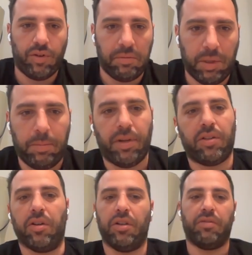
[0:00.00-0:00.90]
So I
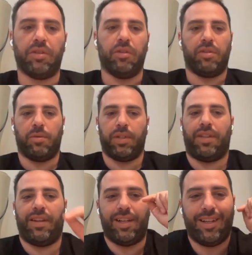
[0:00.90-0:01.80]
prepared all of those
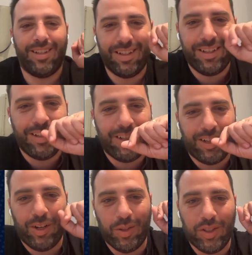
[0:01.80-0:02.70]
with
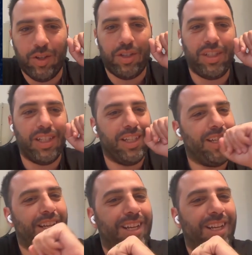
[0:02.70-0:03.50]
Cloud Code.